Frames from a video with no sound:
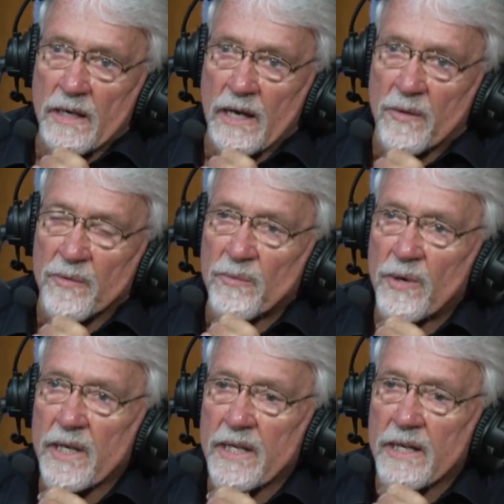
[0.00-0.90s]
I would
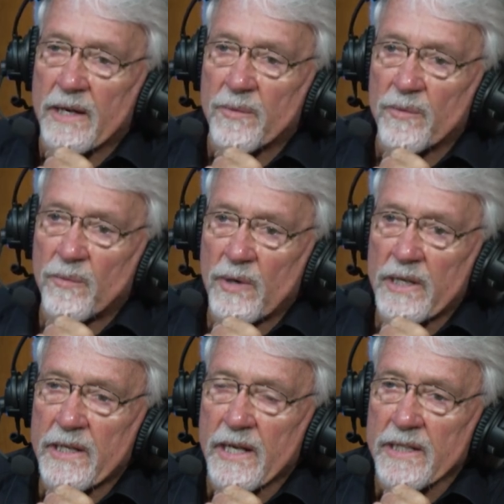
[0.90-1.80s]
really, I would
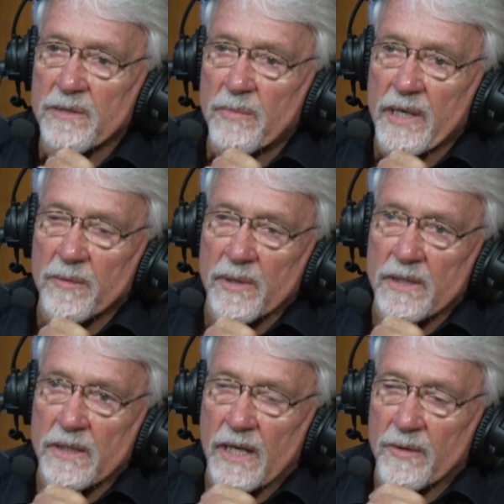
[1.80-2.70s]
really like to be able
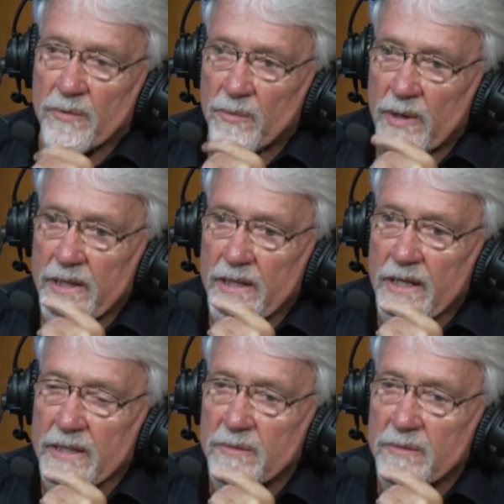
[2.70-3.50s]
to, I would really like